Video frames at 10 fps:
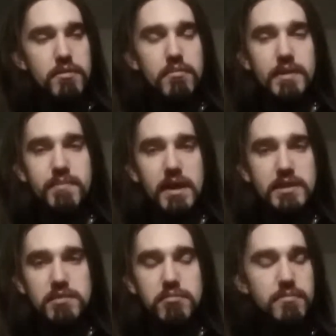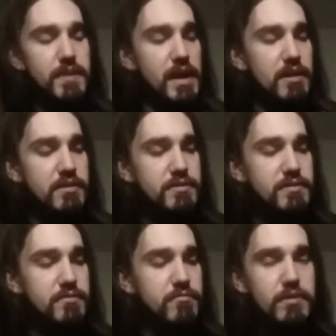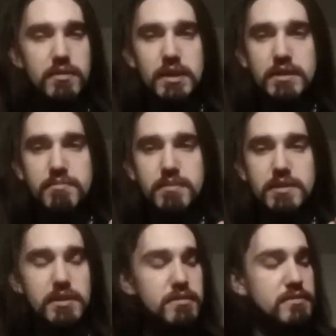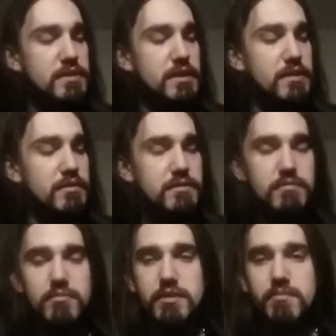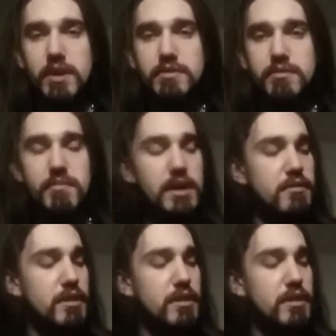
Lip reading: 3 possible patterns with these particular scales, with the major and minor.